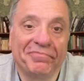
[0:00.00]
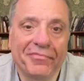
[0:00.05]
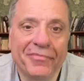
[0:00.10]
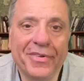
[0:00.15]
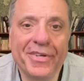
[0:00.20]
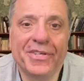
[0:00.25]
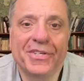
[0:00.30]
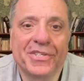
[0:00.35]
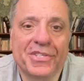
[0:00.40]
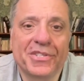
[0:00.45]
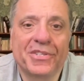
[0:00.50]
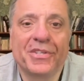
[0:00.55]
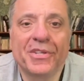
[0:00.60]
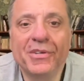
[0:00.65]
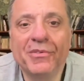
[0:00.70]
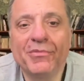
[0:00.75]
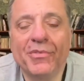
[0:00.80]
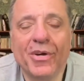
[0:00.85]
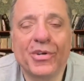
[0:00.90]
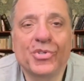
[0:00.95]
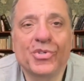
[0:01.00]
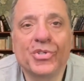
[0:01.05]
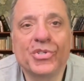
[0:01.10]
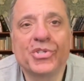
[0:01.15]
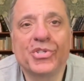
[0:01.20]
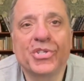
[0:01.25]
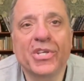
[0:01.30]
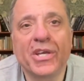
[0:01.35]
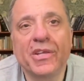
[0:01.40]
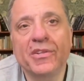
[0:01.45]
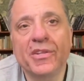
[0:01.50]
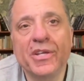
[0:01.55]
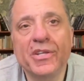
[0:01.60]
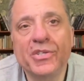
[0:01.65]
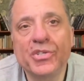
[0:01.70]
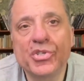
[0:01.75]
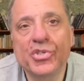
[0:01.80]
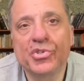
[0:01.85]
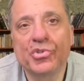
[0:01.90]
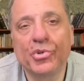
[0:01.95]
which the Russians say they
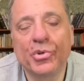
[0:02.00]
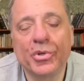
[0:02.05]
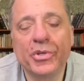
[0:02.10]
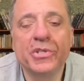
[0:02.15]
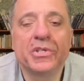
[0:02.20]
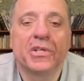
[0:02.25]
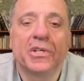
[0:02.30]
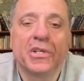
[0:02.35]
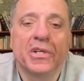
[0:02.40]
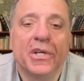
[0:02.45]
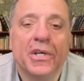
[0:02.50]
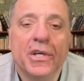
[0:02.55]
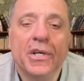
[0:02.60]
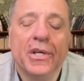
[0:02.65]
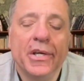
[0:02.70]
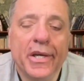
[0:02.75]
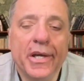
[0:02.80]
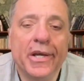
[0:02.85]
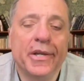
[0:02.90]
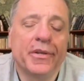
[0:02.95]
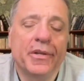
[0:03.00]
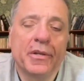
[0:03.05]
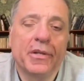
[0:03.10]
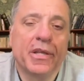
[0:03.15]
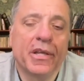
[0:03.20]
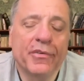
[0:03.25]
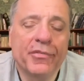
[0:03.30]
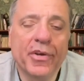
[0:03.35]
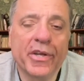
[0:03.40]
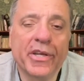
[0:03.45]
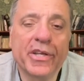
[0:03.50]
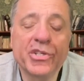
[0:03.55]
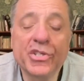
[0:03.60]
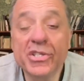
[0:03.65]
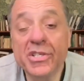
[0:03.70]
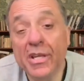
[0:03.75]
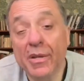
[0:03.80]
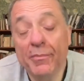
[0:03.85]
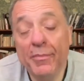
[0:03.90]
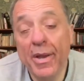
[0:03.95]
destroyed, and if I can
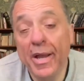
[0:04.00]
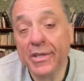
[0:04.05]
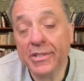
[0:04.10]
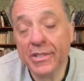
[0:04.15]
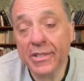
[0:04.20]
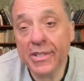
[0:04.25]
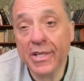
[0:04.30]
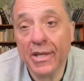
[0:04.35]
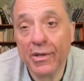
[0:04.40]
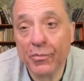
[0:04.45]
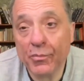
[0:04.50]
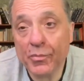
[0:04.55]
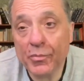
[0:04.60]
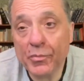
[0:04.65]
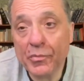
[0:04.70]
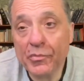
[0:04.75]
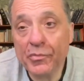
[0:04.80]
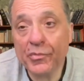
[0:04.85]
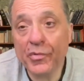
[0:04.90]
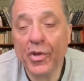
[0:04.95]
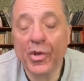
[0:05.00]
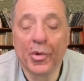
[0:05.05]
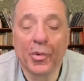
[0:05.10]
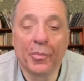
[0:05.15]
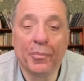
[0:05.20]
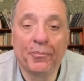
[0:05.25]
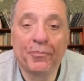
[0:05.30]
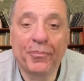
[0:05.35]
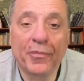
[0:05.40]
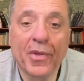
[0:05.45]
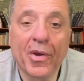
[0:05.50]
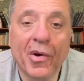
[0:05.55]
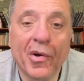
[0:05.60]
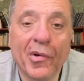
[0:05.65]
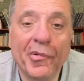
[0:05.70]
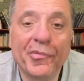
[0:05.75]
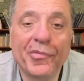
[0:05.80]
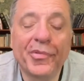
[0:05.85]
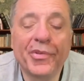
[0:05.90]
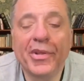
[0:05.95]
just come back to that film
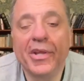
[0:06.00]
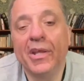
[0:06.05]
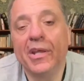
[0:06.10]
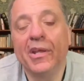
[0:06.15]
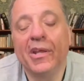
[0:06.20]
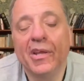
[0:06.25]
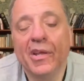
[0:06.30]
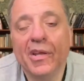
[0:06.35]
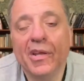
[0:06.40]
of the